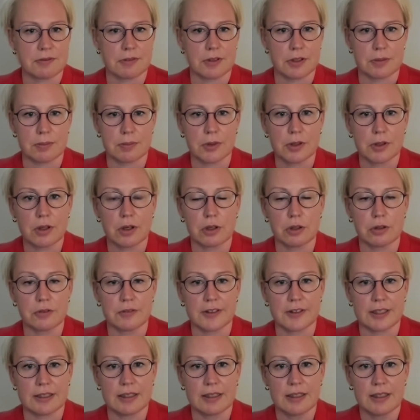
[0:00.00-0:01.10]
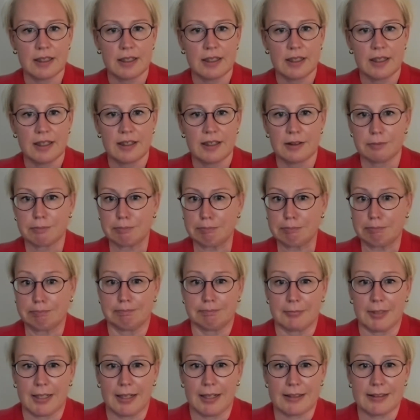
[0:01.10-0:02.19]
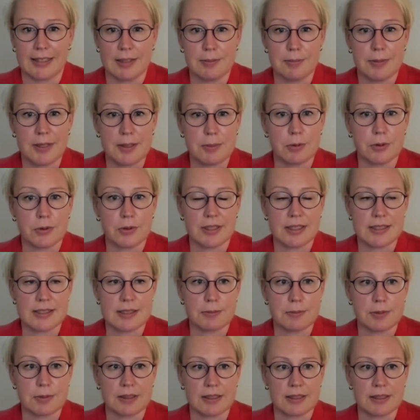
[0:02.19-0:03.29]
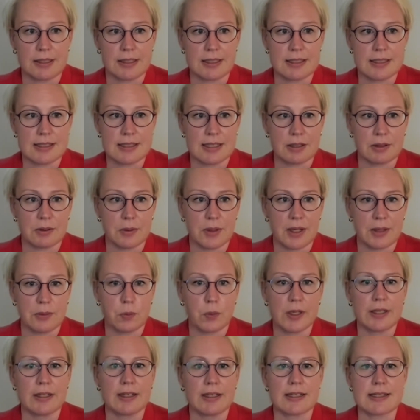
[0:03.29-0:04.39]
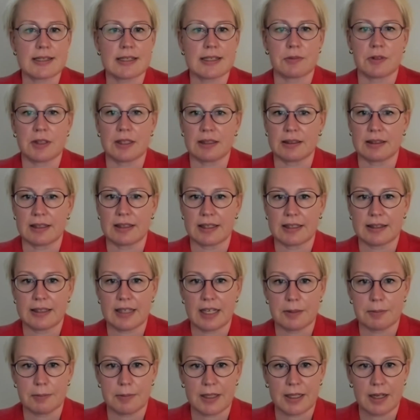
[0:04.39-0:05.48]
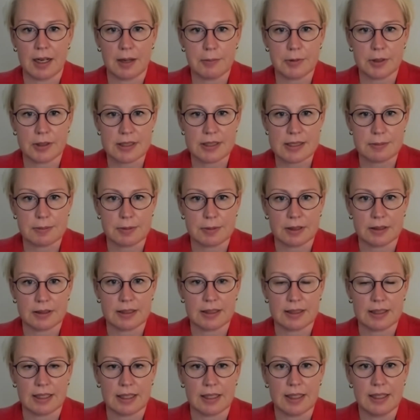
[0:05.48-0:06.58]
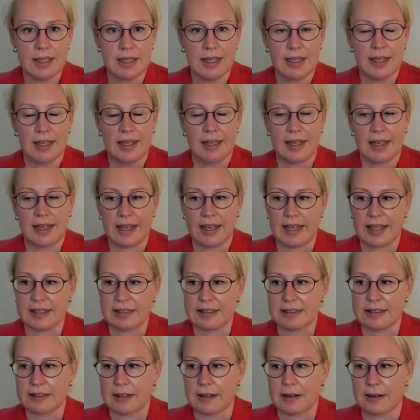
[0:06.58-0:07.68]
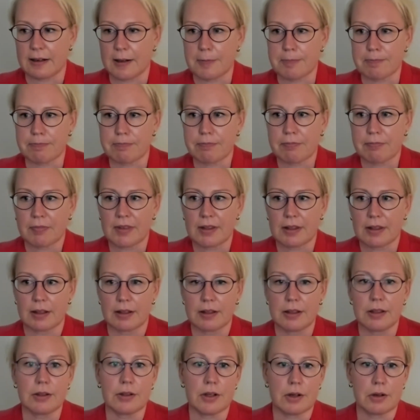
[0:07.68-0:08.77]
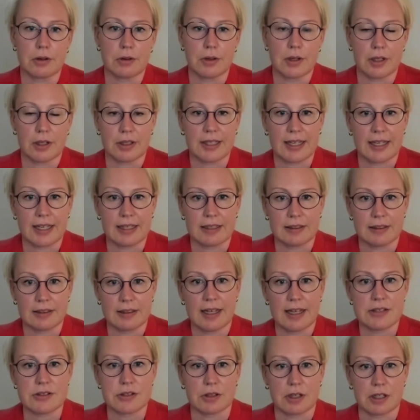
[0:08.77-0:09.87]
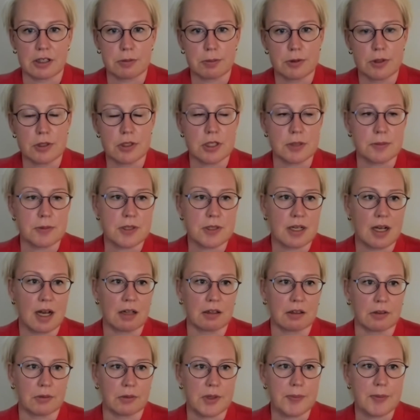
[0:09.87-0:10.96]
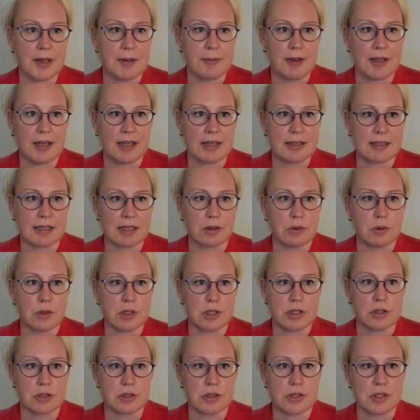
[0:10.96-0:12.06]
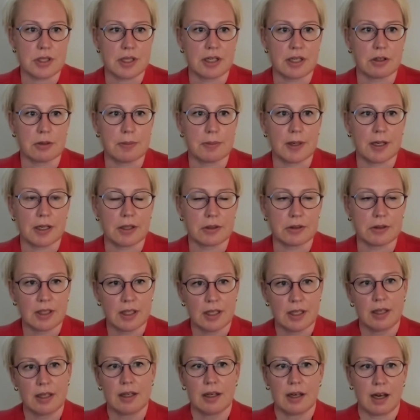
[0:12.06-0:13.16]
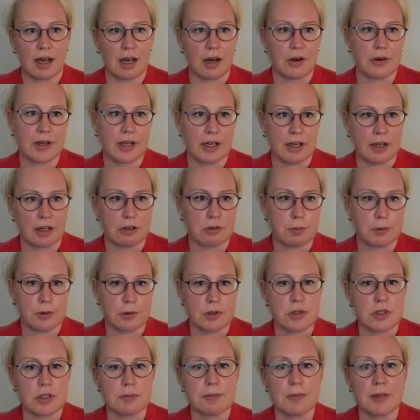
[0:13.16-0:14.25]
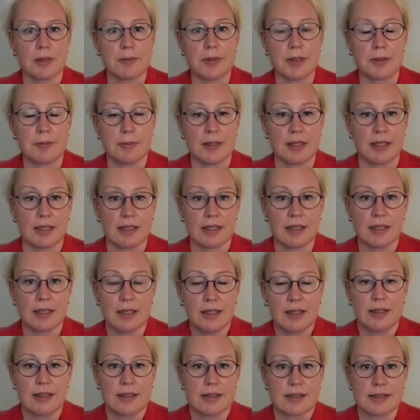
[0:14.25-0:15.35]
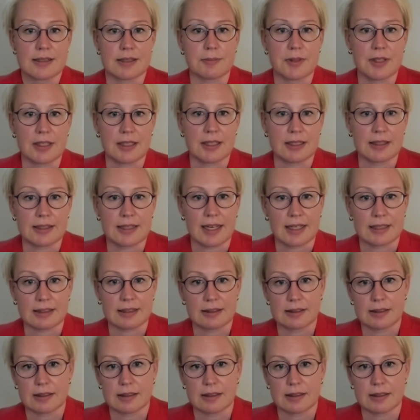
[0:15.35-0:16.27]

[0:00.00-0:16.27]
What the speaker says: from COVID, are they people with disabilities? And when does something like that become a disability? And again, as an entrepreneurship scholar, we may be asking questions there about how can entrepreneurship maybe be something that